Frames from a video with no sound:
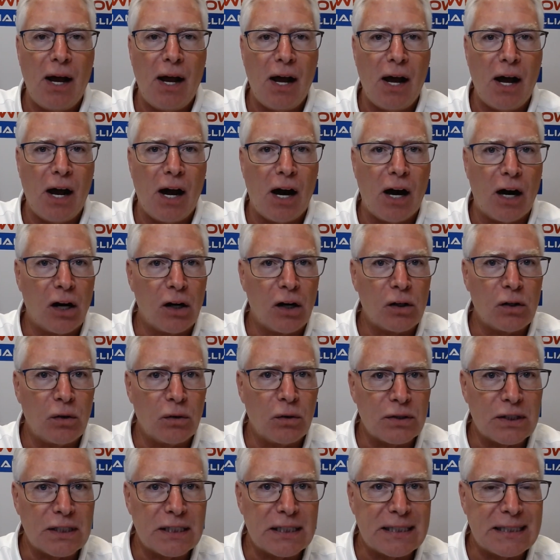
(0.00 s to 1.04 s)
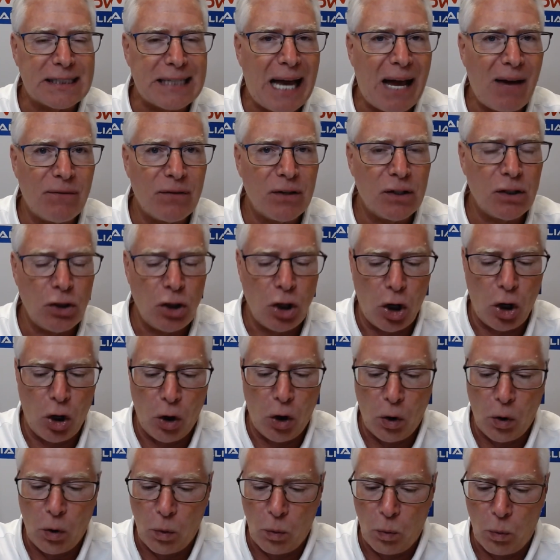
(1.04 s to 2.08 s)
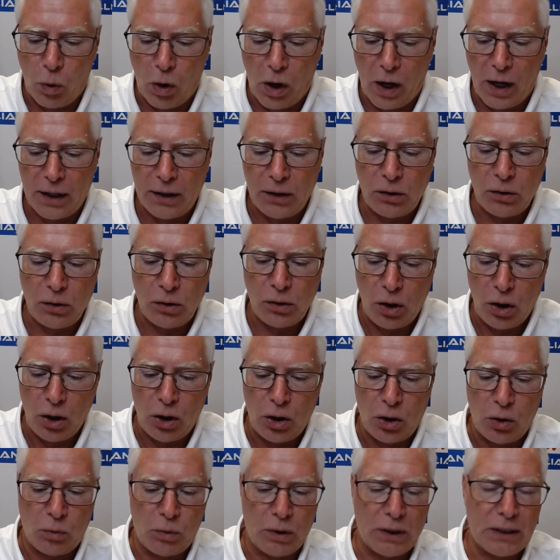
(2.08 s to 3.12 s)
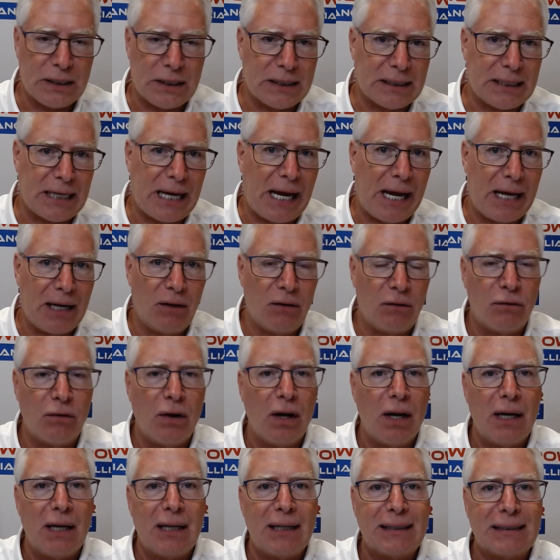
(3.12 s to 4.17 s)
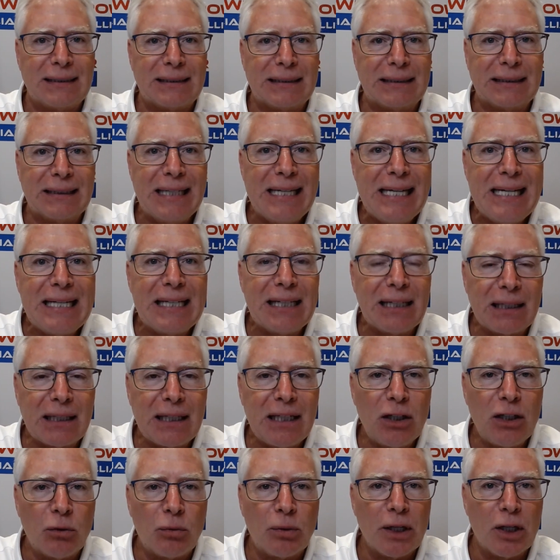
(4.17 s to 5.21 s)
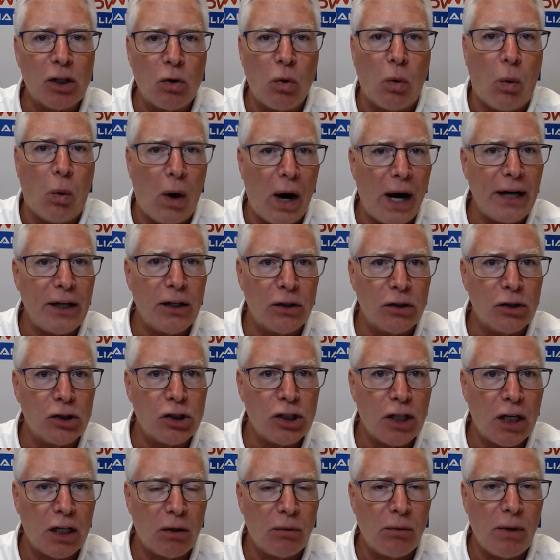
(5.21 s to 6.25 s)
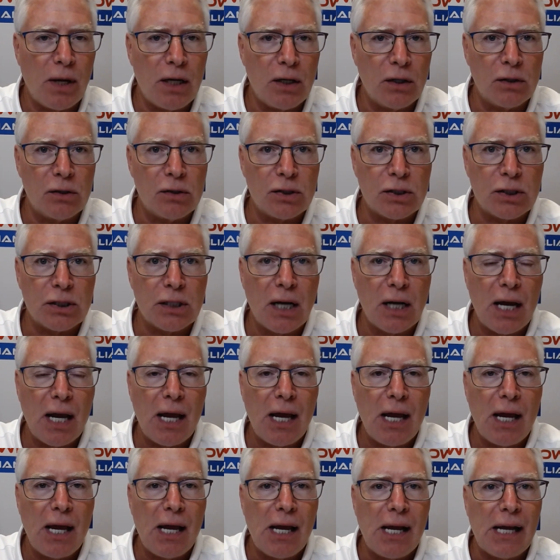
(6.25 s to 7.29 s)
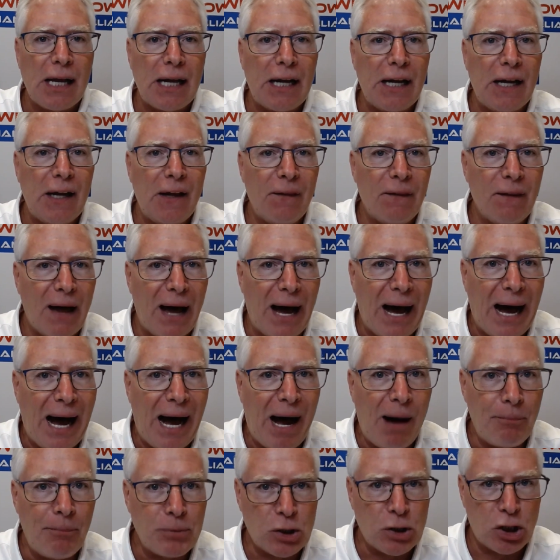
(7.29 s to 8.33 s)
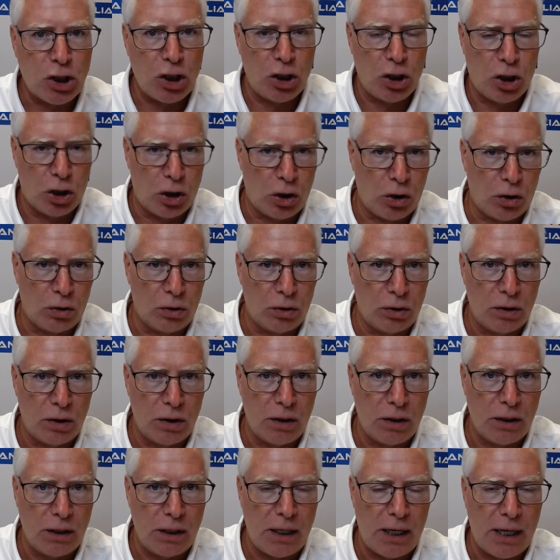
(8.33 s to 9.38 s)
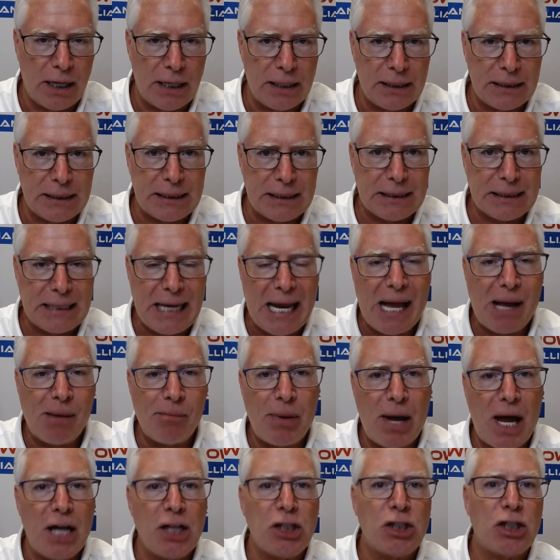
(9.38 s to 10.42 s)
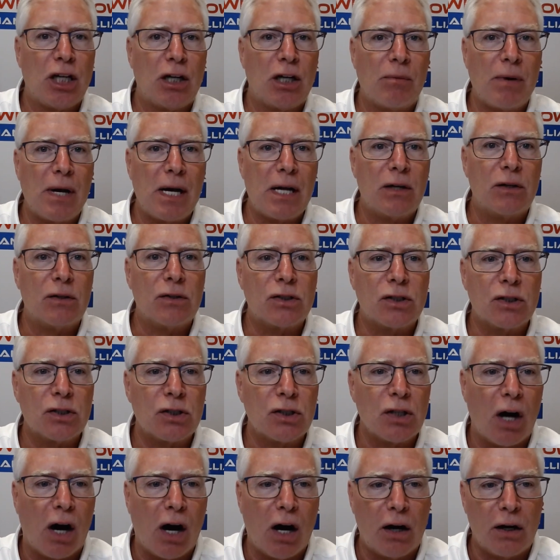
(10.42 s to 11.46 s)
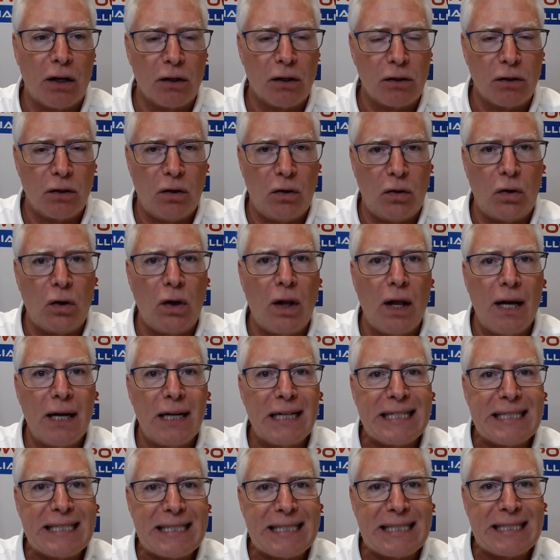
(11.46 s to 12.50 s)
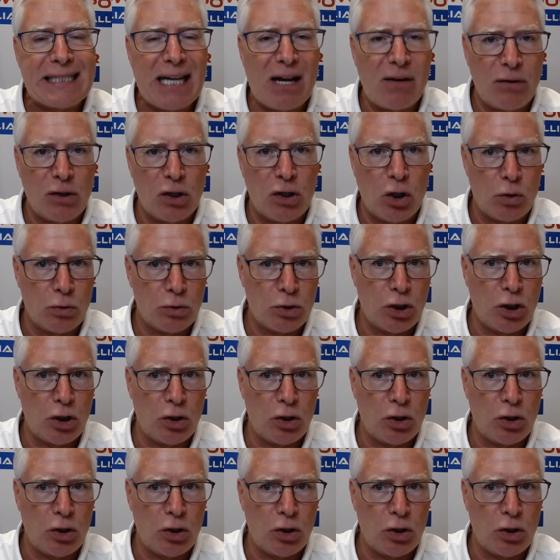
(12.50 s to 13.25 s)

Article 701, which is kind of legally required generators. And optional standby generators is Article 702.